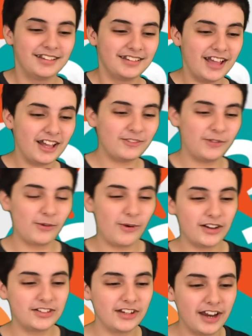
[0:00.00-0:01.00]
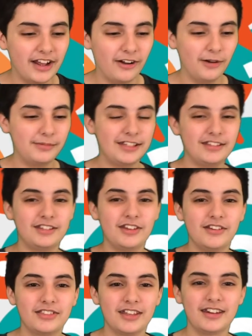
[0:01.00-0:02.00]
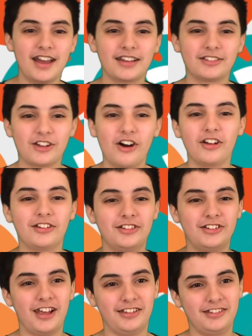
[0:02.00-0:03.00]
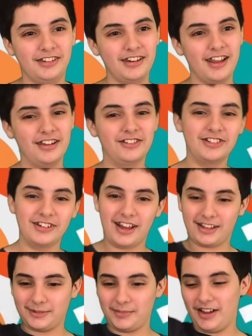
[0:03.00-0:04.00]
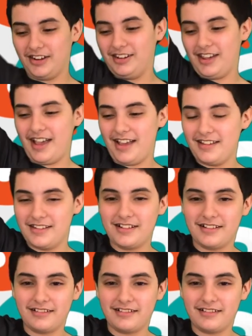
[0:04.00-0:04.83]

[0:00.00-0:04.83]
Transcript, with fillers: Thanks for watching, and I hope to see you at the next college destination next Monday.